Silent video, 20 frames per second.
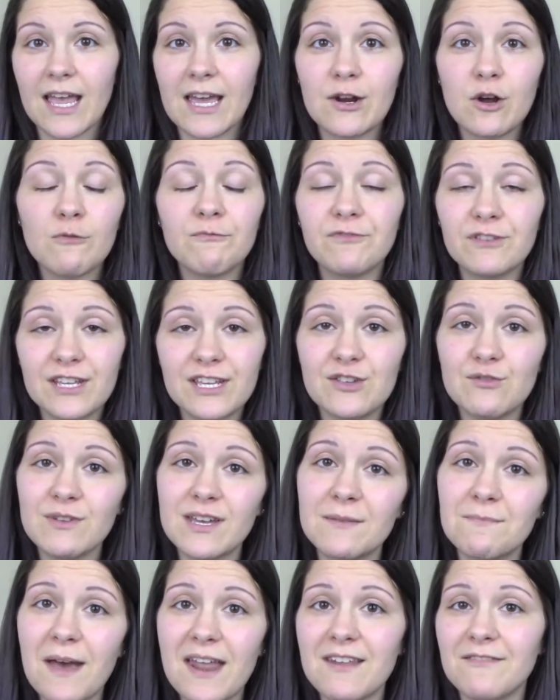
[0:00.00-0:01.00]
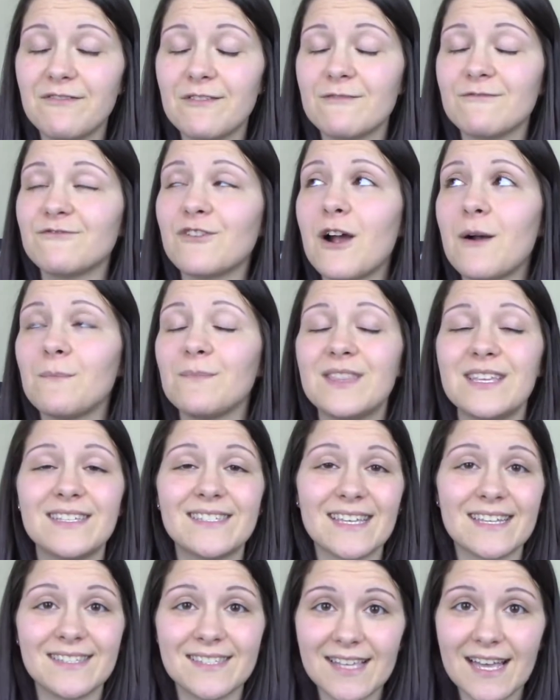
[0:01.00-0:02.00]
And hopefully you can benefit from
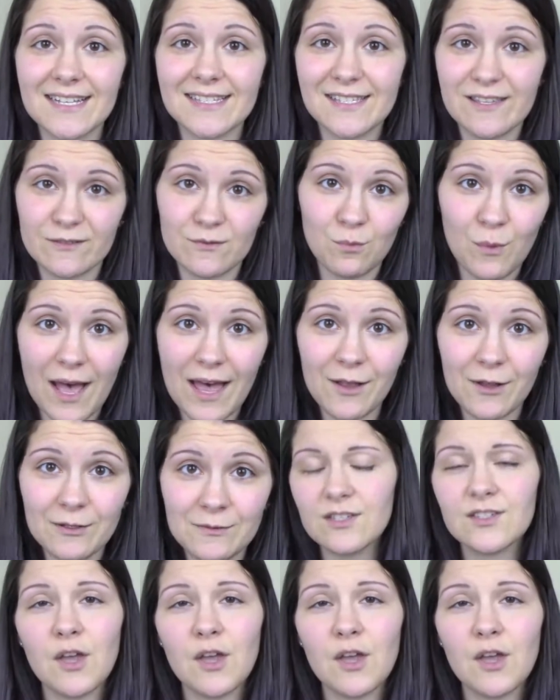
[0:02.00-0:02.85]
these insights as well.